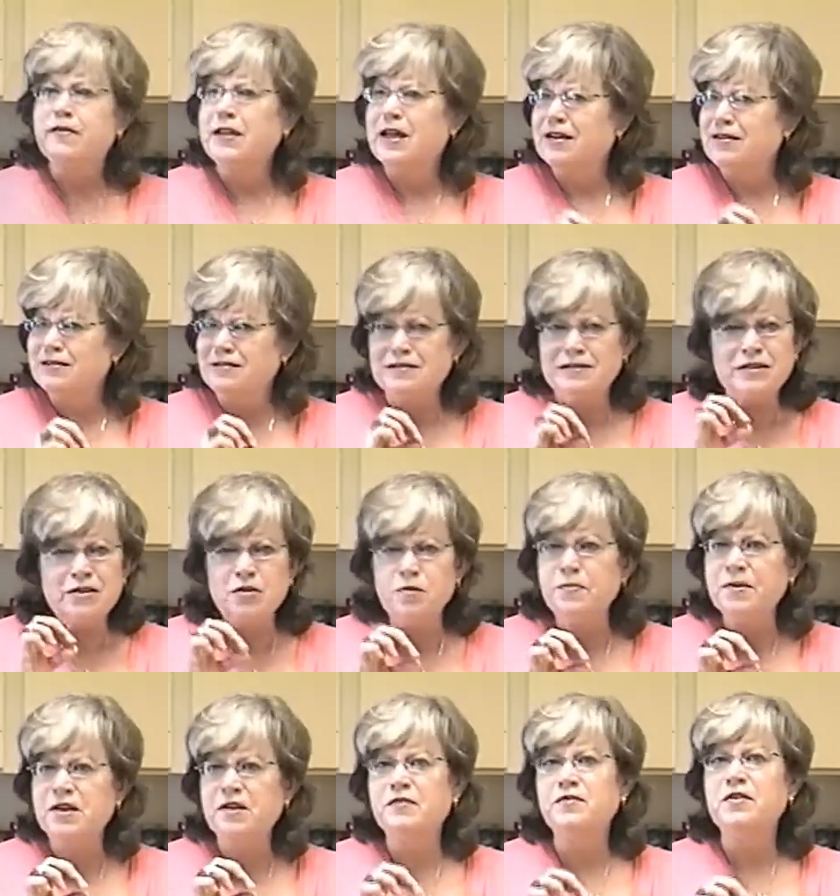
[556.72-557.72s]
That little
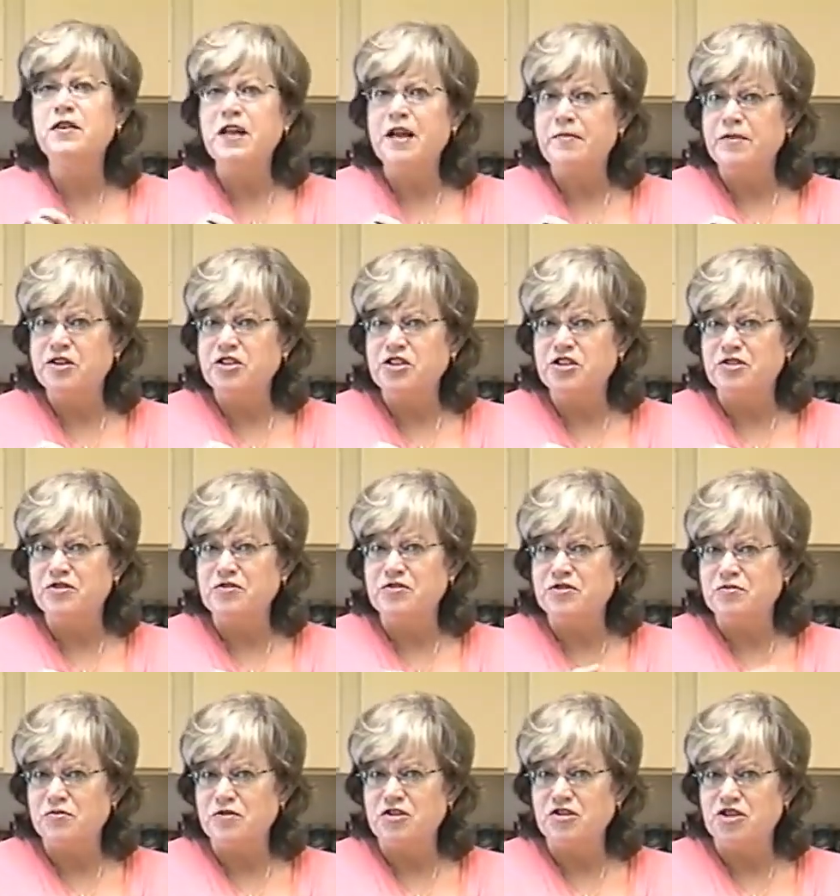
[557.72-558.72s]
bit of lemon
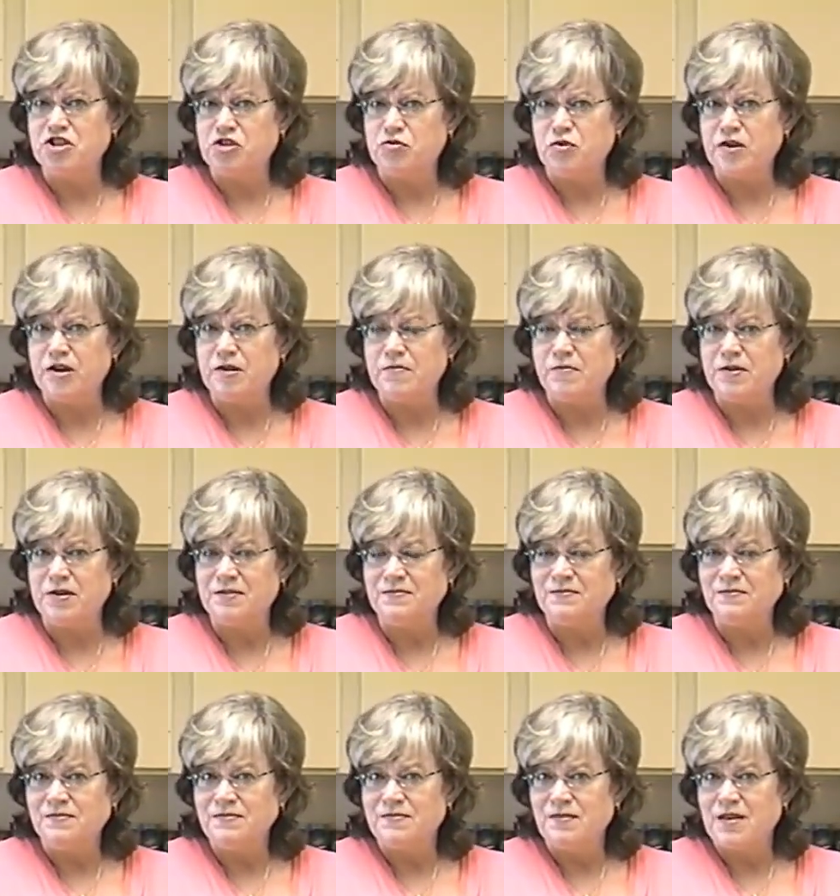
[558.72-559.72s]
juice with the shrimp
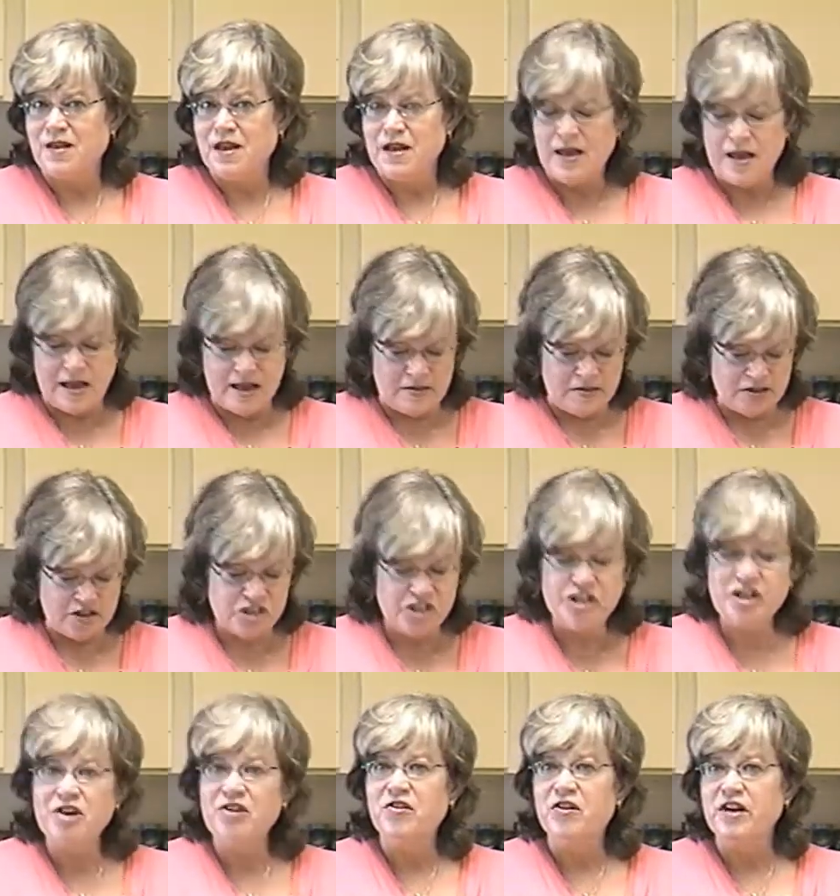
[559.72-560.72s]
and the
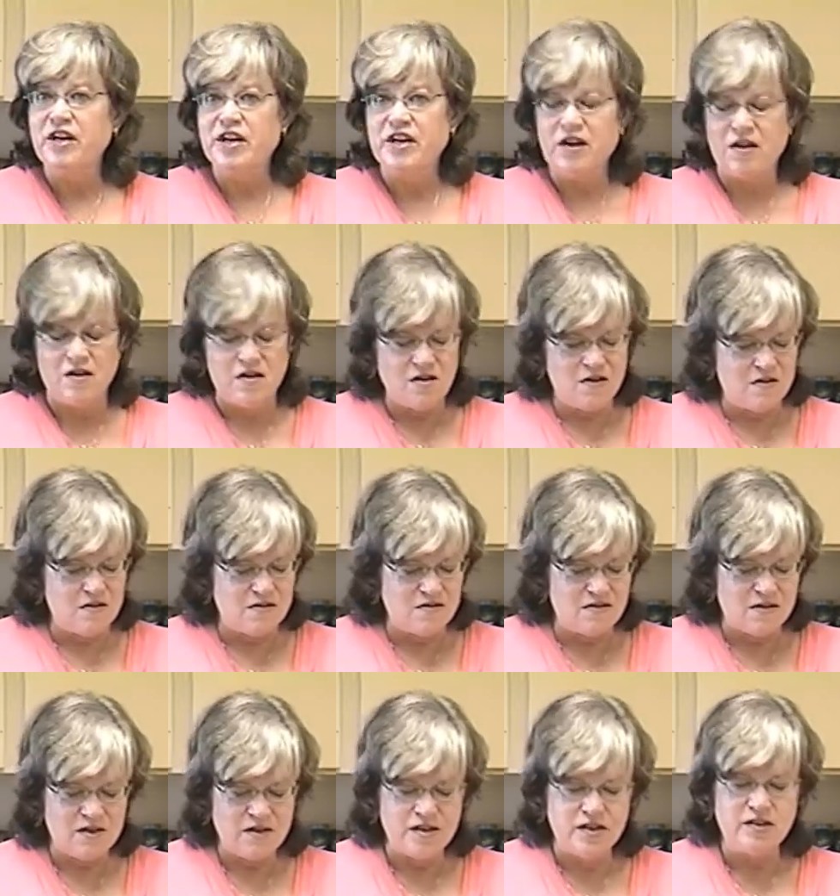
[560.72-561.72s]
sherry,
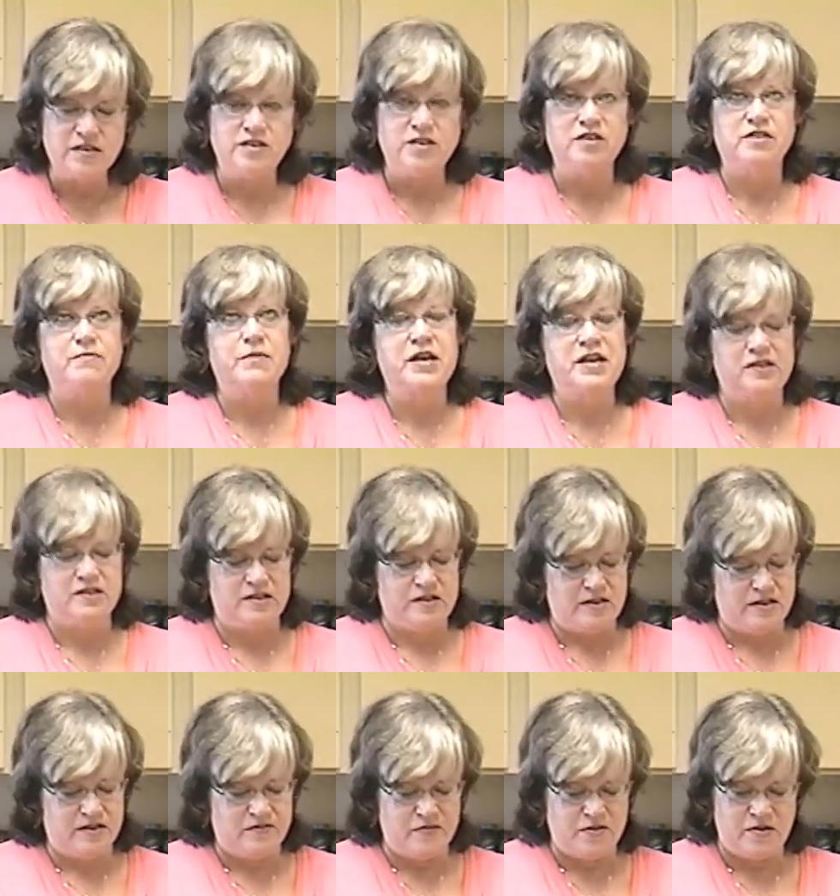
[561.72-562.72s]
oh, it just makes
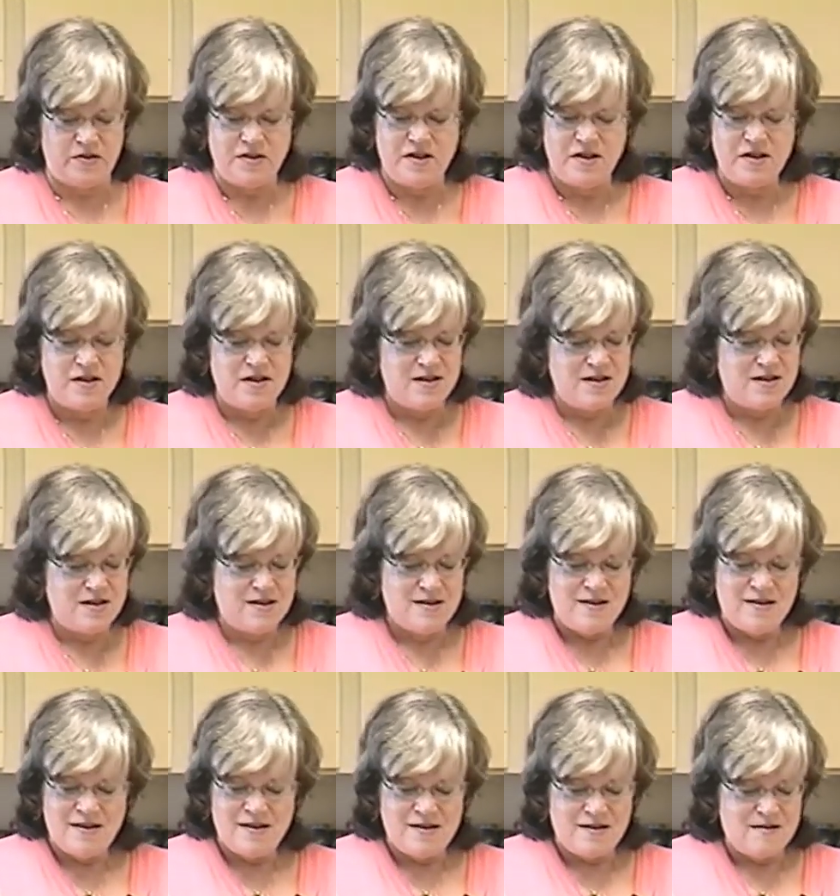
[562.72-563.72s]
it even
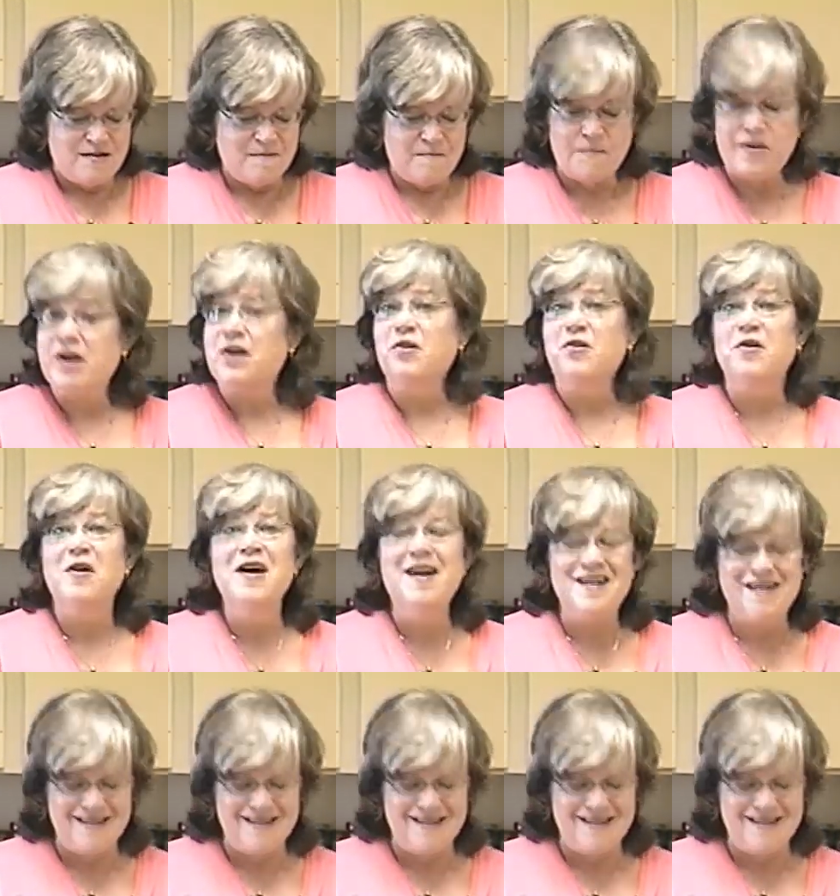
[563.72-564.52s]
better.